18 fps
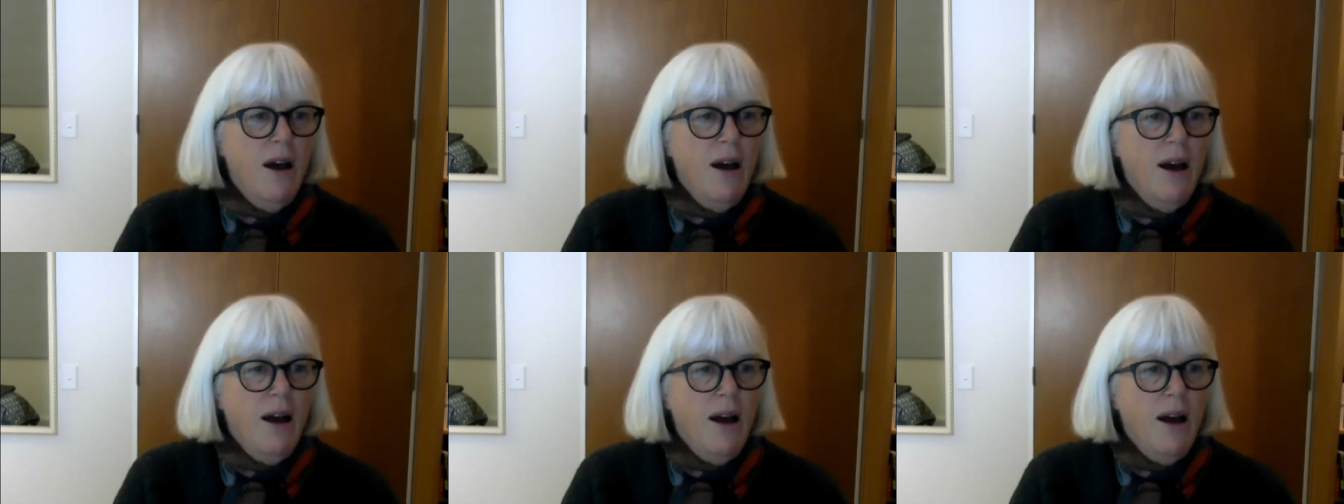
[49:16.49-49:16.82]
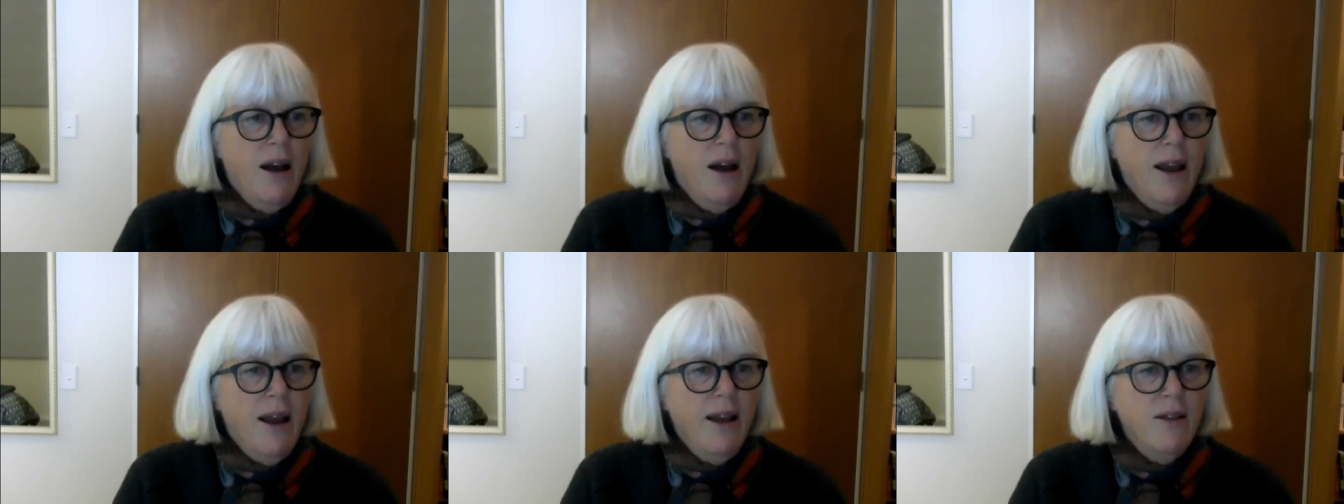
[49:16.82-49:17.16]

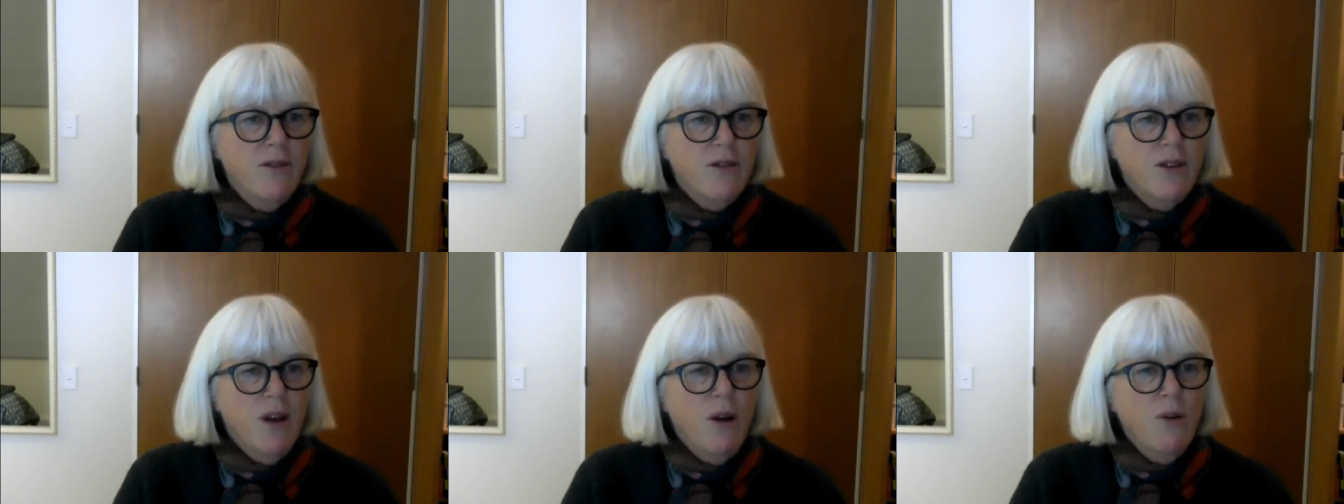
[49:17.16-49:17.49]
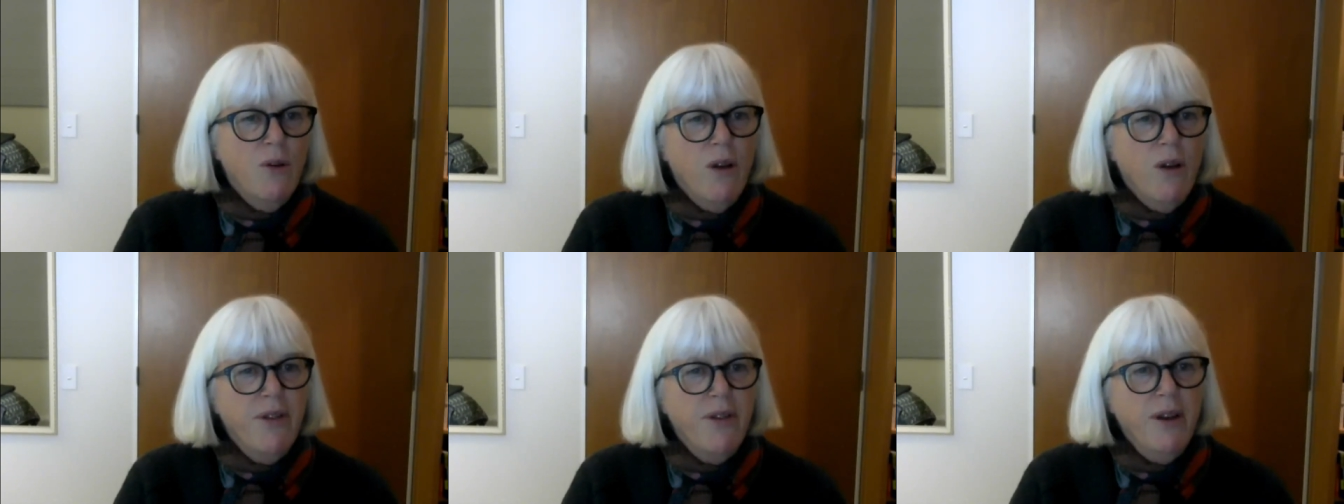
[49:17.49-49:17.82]
And
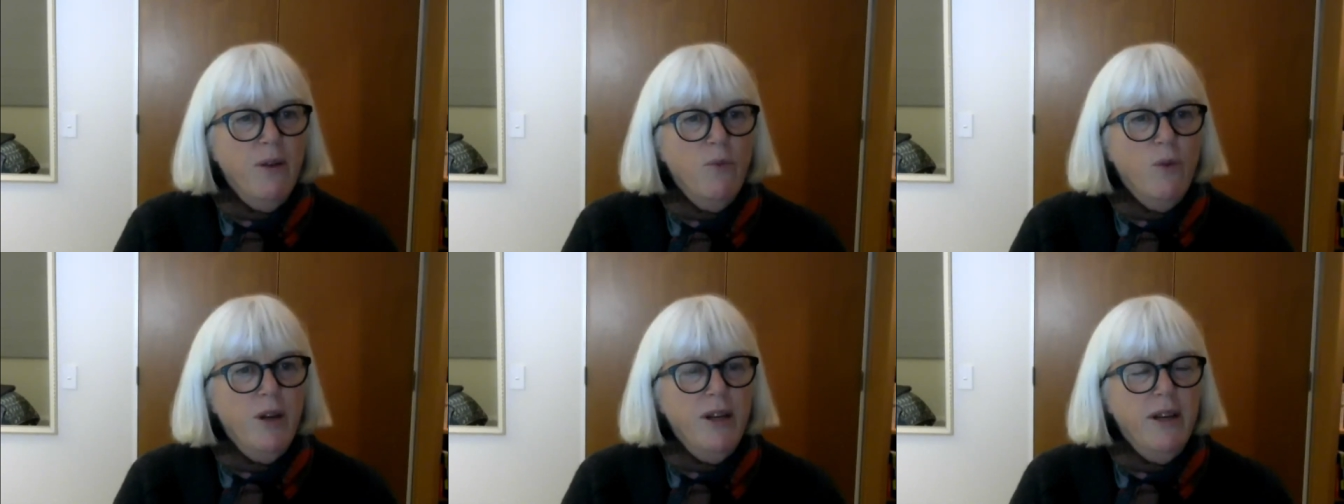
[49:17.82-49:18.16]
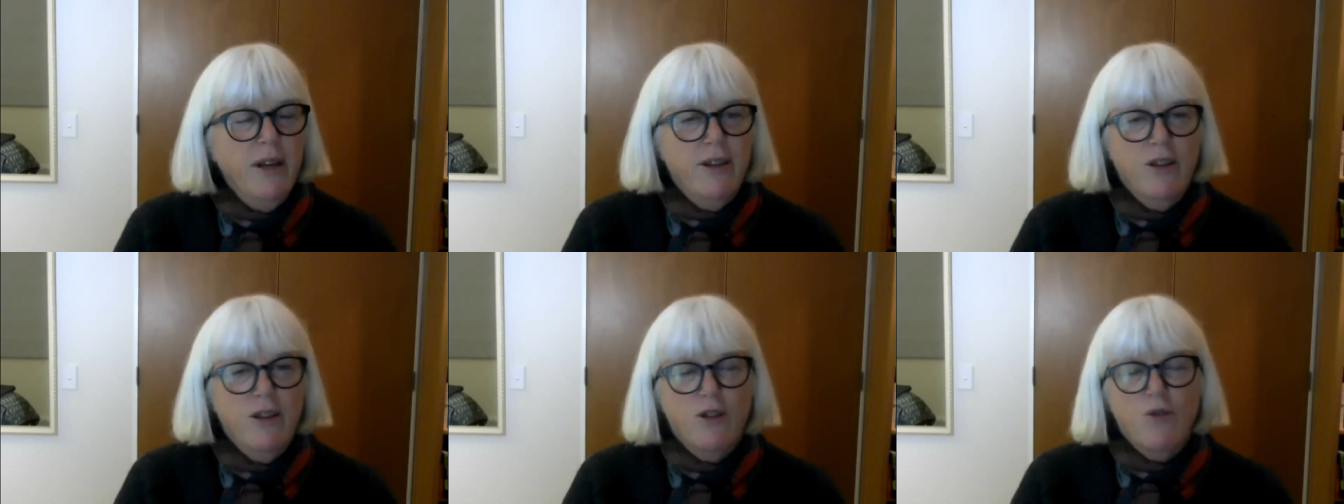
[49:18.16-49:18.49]
so I think we
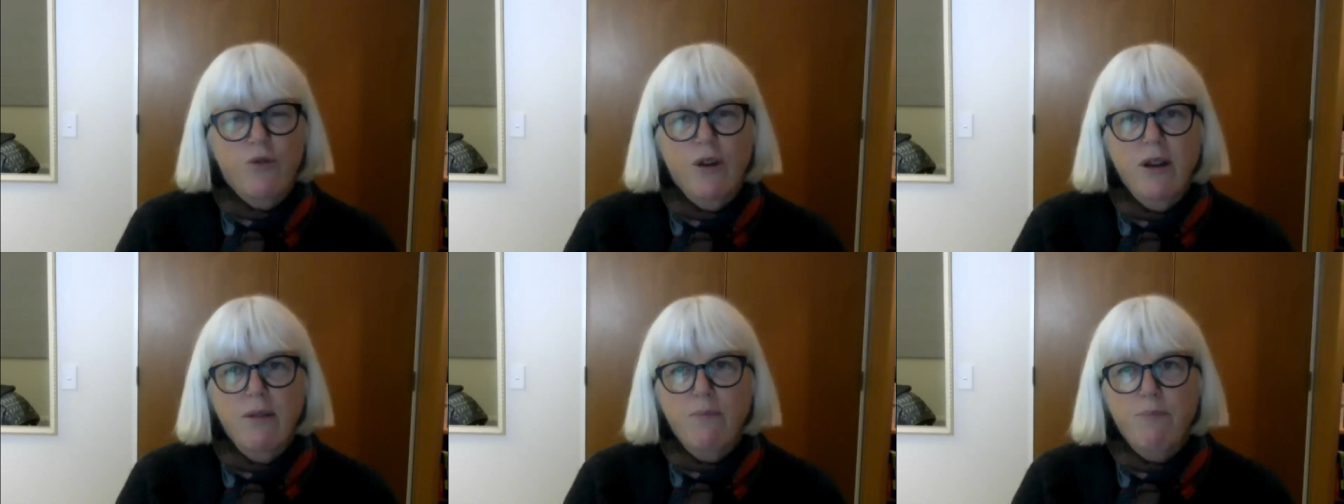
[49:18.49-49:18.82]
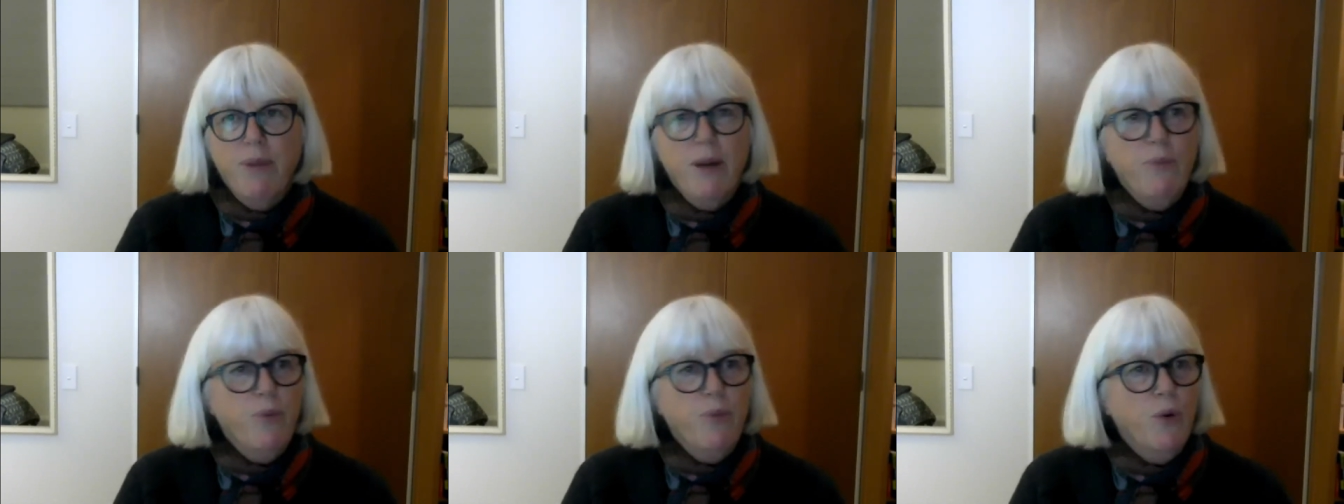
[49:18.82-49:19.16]
need to treat
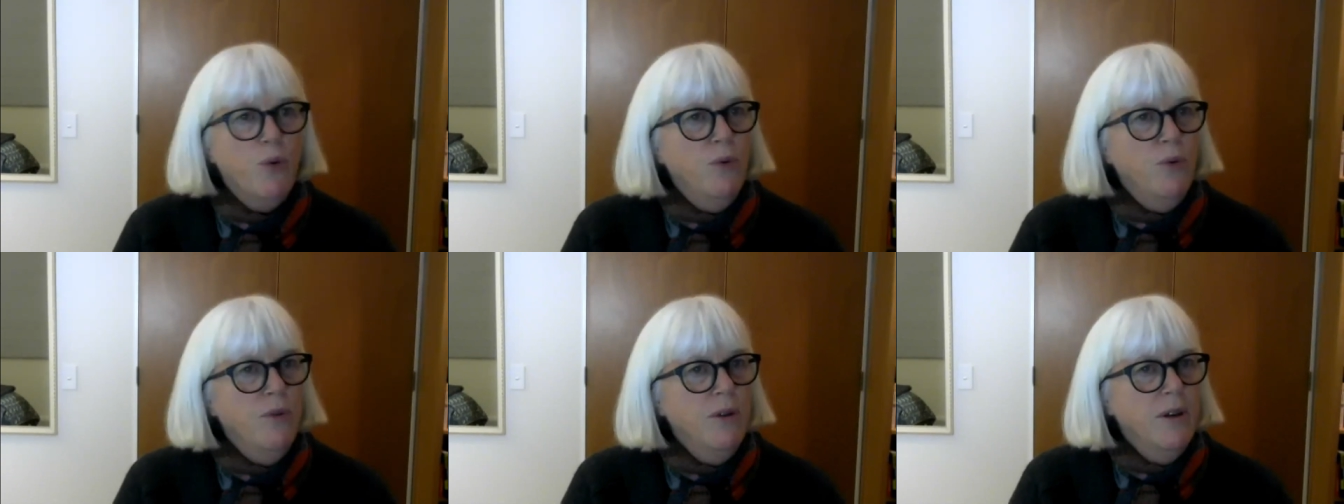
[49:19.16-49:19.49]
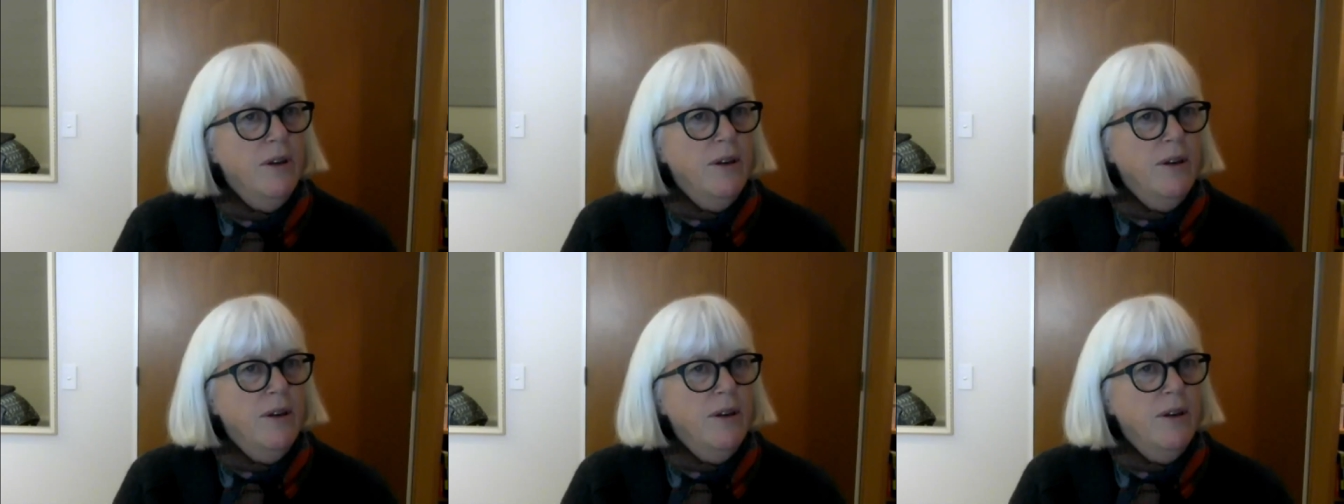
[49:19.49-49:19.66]
people,